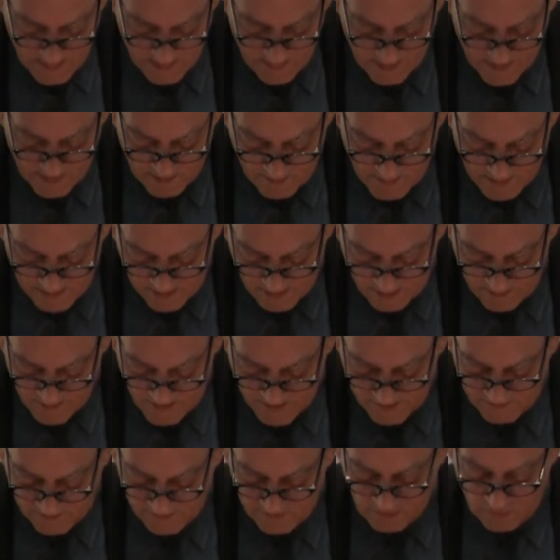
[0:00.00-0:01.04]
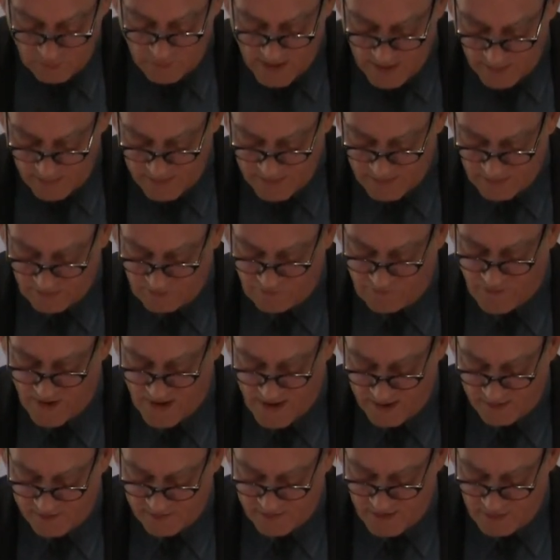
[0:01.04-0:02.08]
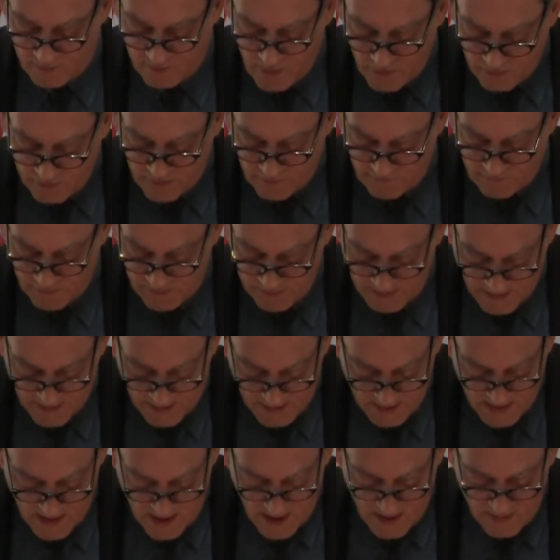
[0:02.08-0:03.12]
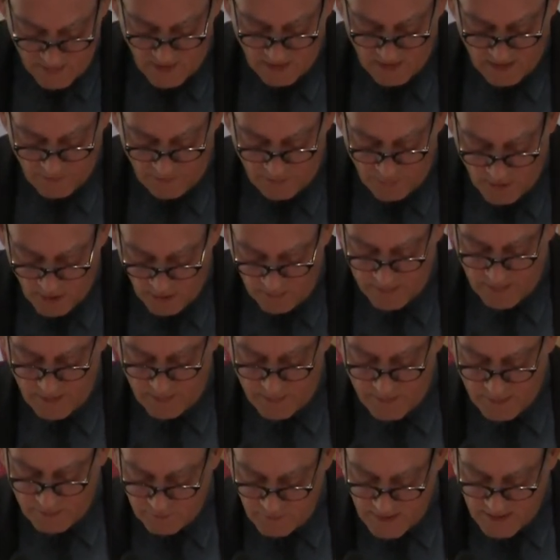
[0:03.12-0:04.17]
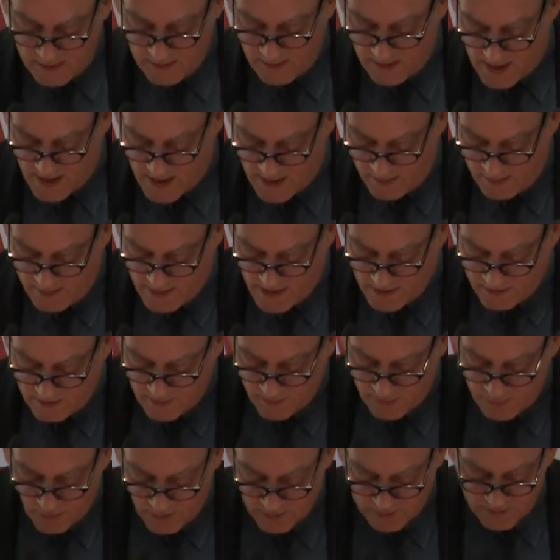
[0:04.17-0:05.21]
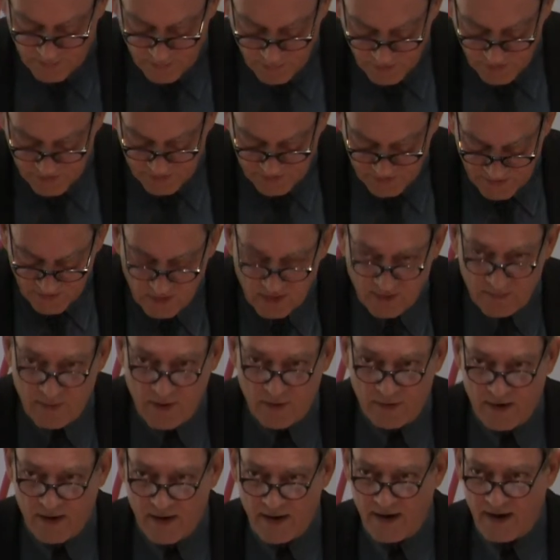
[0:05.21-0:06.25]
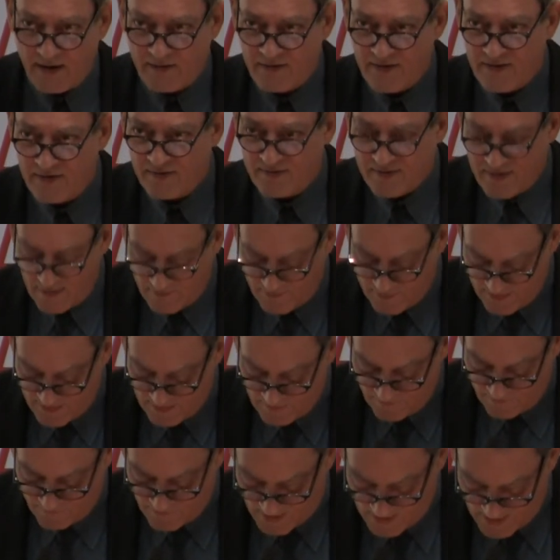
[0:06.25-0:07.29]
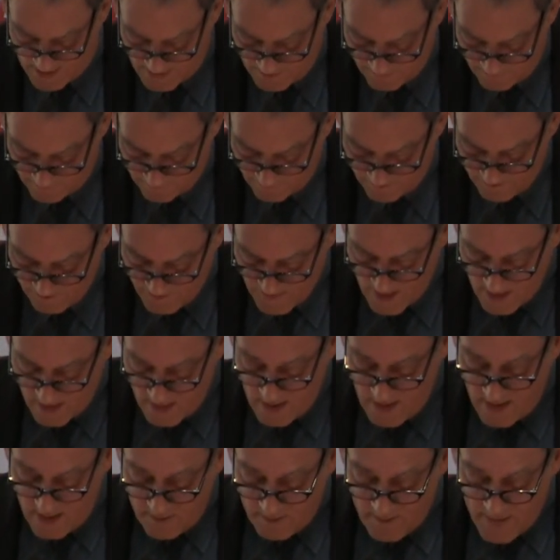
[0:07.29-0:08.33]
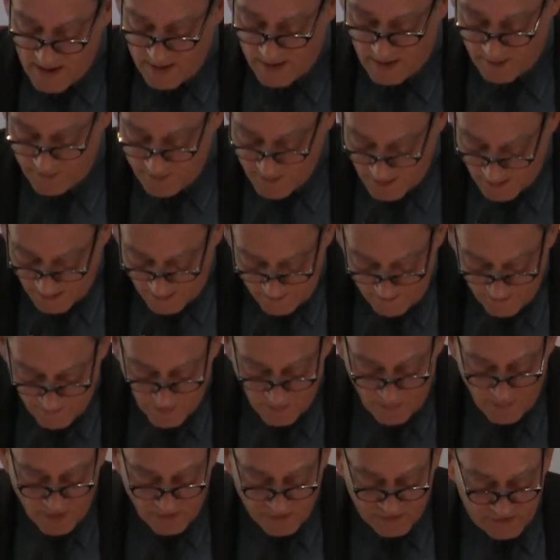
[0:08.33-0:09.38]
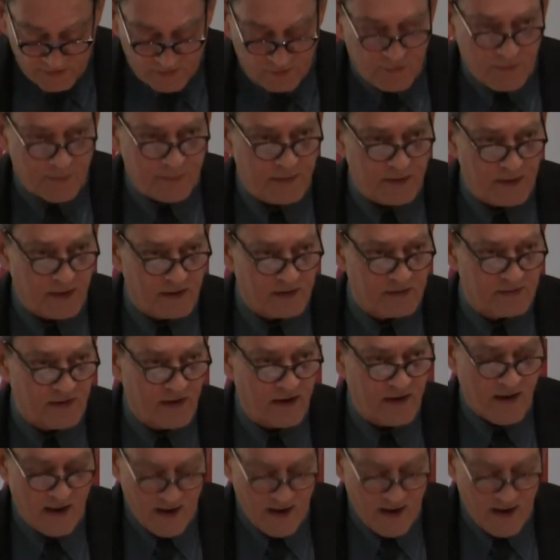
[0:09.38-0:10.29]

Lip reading: that Mallarmé scrambled his facts and wrote to Verlaine that the poem had been read aloud at the Baltimore ceremony in 1875. Mallarmé, the most scrupulous and